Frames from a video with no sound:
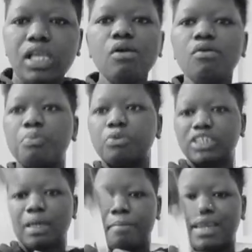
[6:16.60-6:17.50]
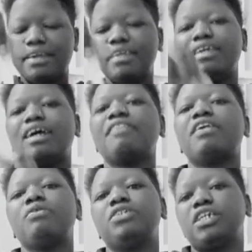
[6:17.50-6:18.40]
We put some blood here, and
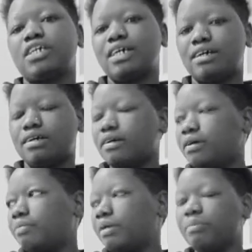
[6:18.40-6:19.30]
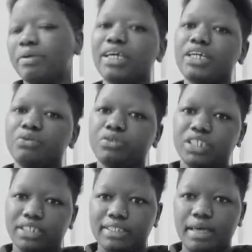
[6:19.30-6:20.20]
then we take a pipette, we
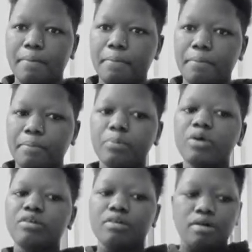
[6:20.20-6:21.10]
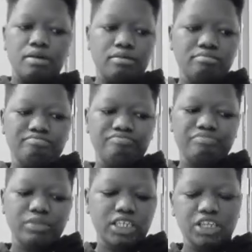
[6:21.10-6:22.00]
take some
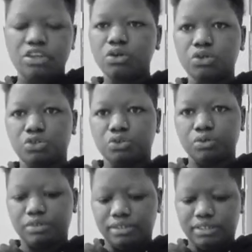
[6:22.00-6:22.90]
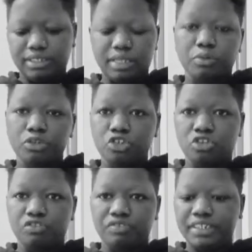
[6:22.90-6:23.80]
kidogo too, just a portion
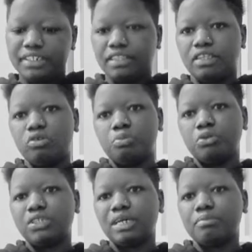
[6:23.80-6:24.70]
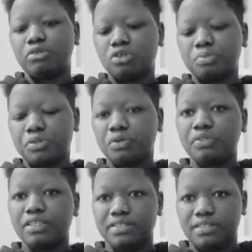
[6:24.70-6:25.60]
of it, and then we put some drops on
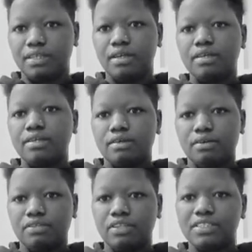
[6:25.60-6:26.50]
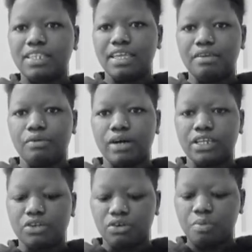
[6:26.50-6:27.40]
this slide. A
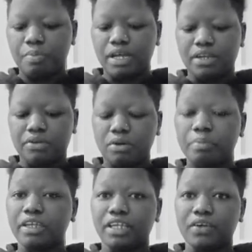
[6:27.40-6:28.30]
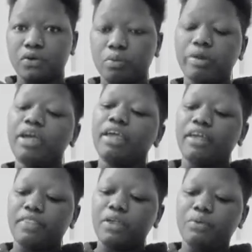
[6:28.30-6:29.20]
drop, and a drop,
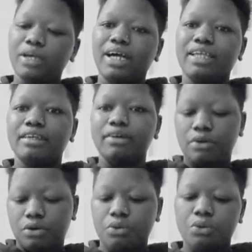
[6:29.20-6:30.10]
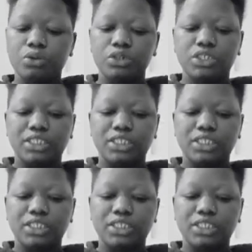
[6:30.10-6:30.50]
and then we add on